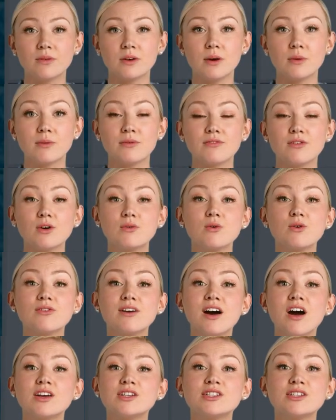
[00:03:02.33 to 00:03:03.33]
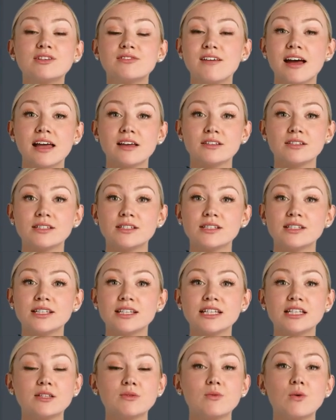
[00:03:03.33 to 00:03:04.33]
Before moving on to the rounds, it
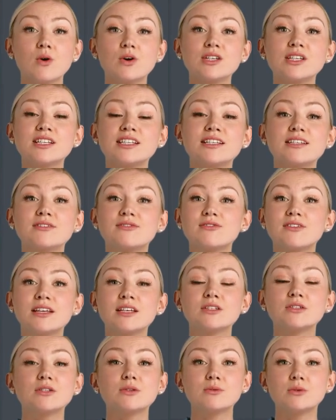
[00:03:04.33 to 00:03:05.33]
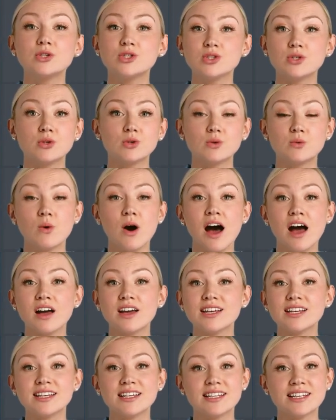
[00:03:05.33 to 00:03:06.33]
is important to configure the patrols well
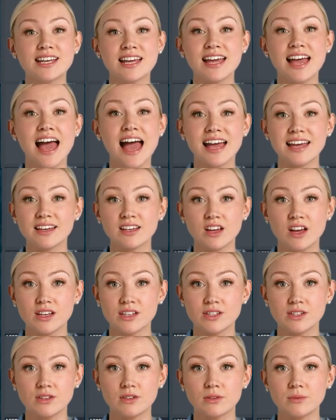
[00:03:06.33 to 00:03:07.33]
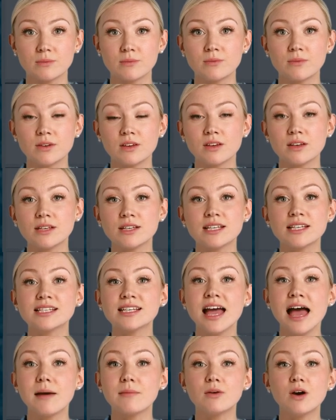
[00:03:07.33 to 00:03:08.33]
in the Data Edit console. The
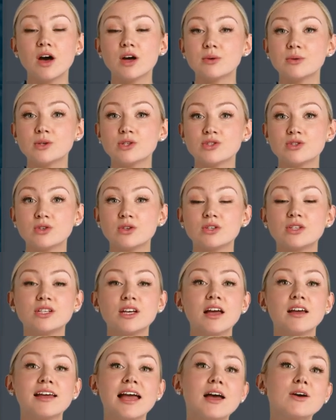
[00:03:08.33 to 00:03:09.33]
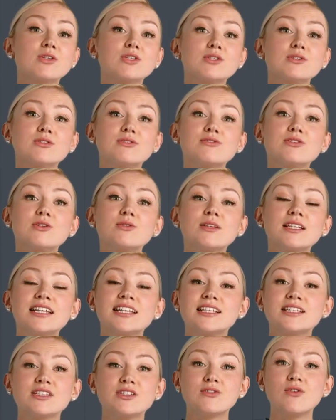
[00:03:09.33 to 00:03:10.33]
tab called Patrols allows you to view a
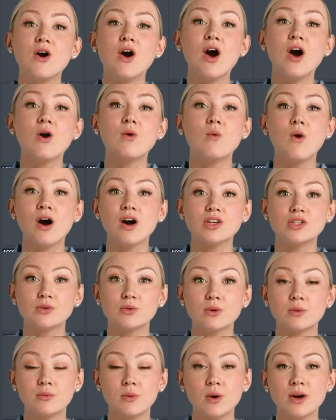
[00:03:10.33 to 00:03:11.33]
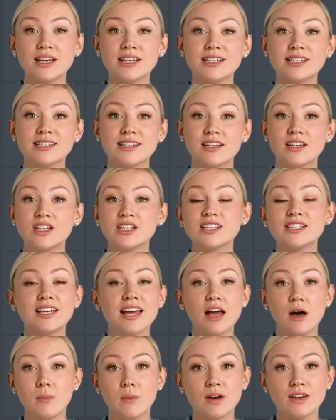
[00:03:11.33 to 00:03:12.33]
list of all walks with points that are
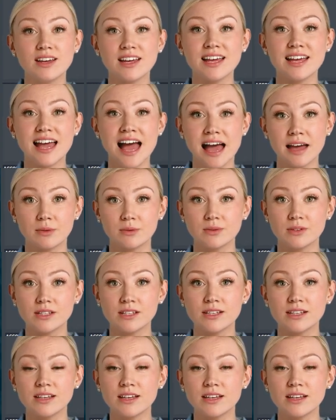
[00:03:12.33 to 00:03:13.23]
set up on the account.